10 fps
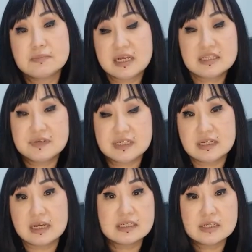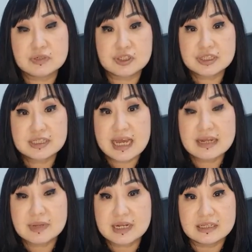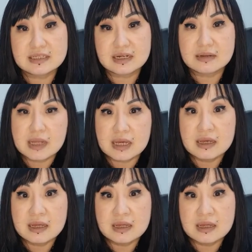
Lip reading: mask fitting I did was just 10 minutes, and I'm like,